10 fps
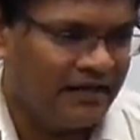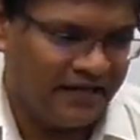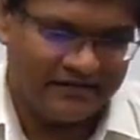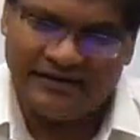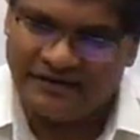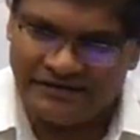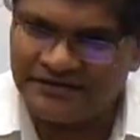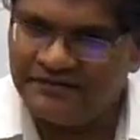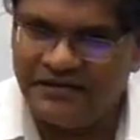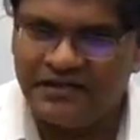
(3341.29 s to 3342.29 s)
has
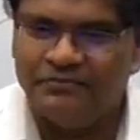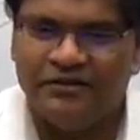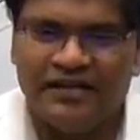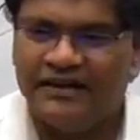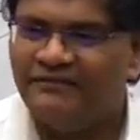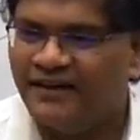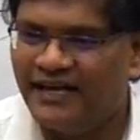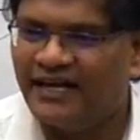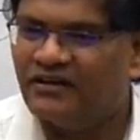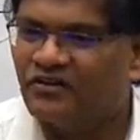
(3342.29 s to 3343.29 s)
loans worth more than
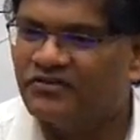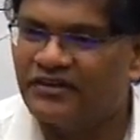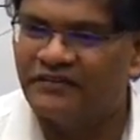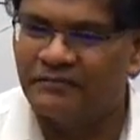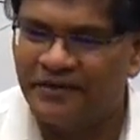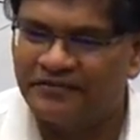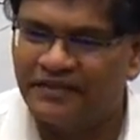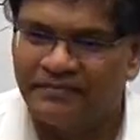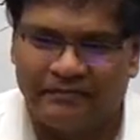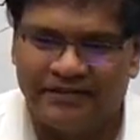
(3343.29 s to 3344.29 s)
1 lakh crores of rupees
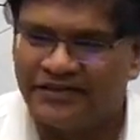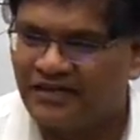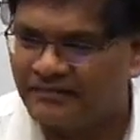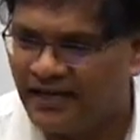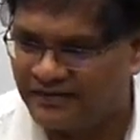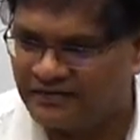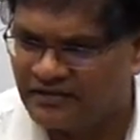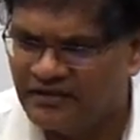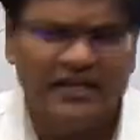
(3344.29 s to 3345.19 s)
with public sector banks.